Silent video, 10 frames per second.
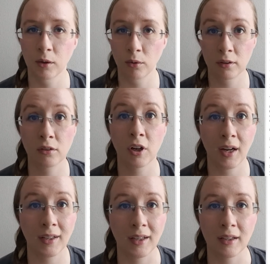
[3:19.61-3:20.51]
It was in
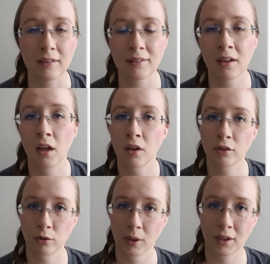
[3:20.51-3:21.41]
Chinese,
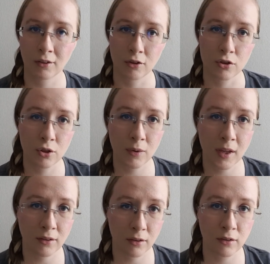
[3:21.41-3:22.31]
so I could just show
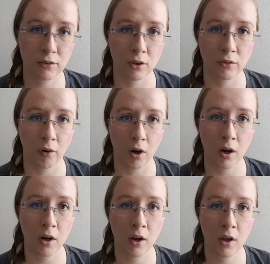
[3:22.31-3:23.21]
that to the server